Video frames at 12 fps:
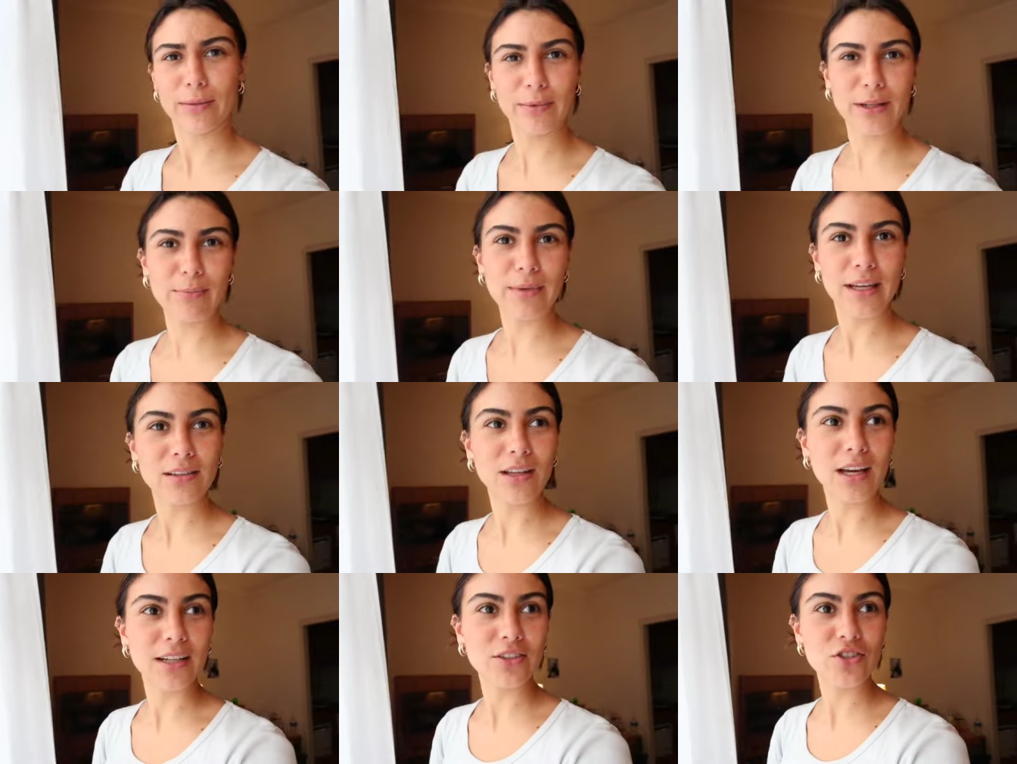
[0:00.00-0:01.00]
I'm gonna make
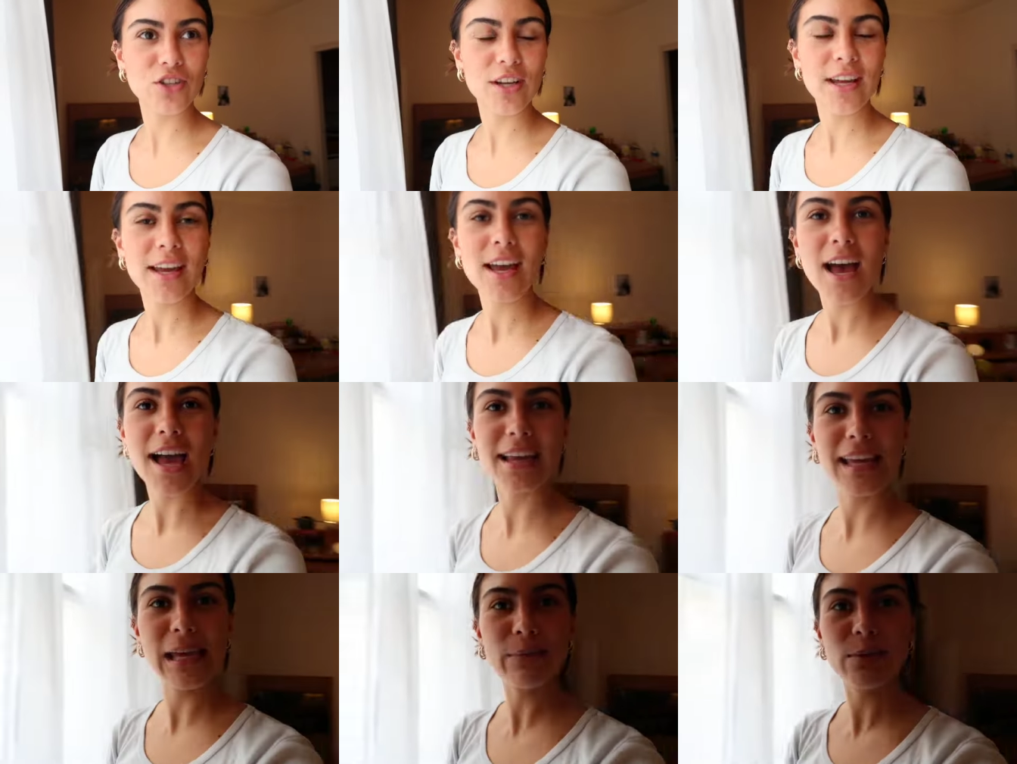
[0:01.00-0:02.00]
lunch. I
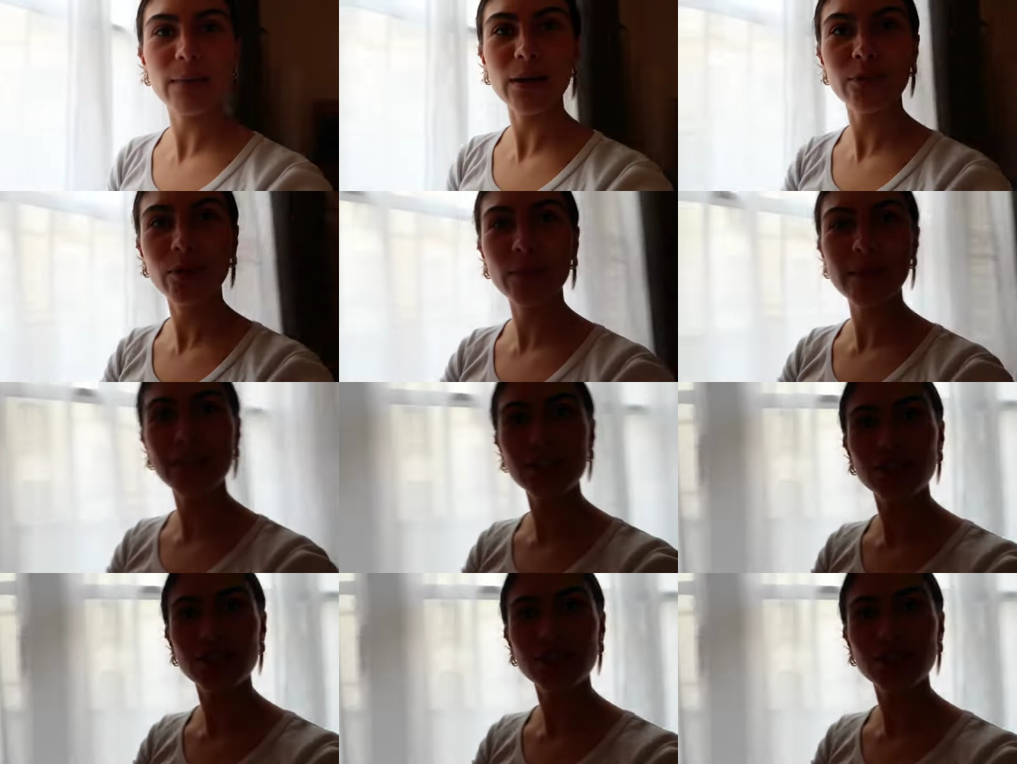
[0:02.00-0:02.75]
came in my room and they